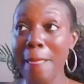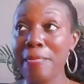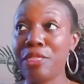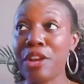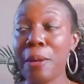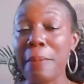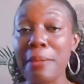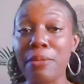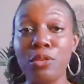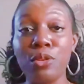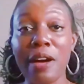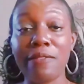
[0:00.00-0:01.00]
there are people
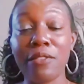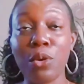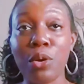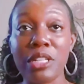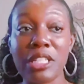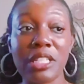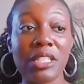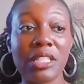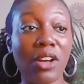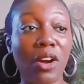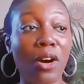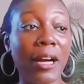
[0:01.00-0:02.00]
who have courses
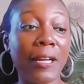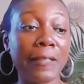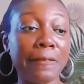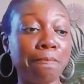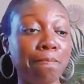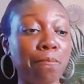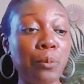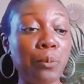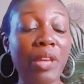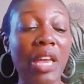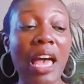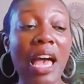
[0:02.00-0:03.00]
on
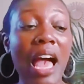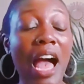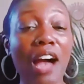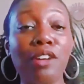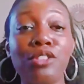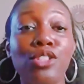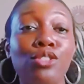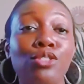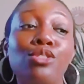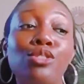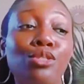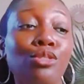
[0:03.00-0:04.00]
how
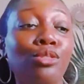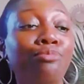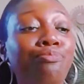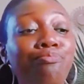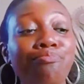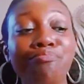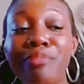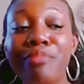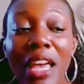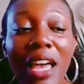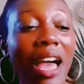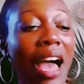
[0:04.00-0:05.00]
to
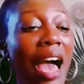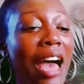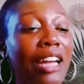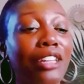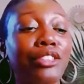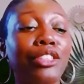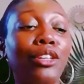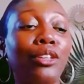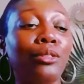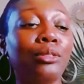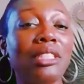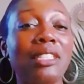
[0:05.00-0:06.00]
I don't
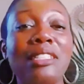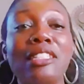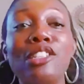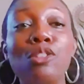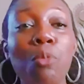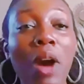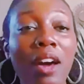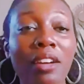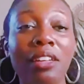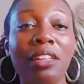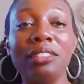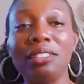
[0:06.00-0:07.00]
know, distill
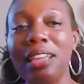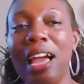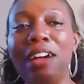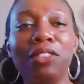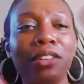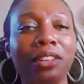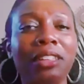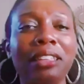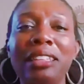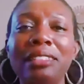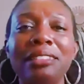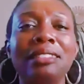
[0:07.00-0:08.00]
water and have a
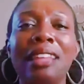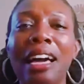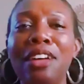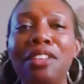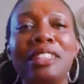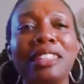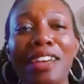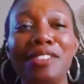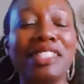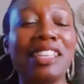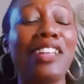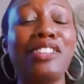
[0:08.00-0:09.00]
clean, healthy
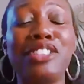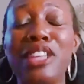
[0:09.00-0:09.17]
lifestyle or so.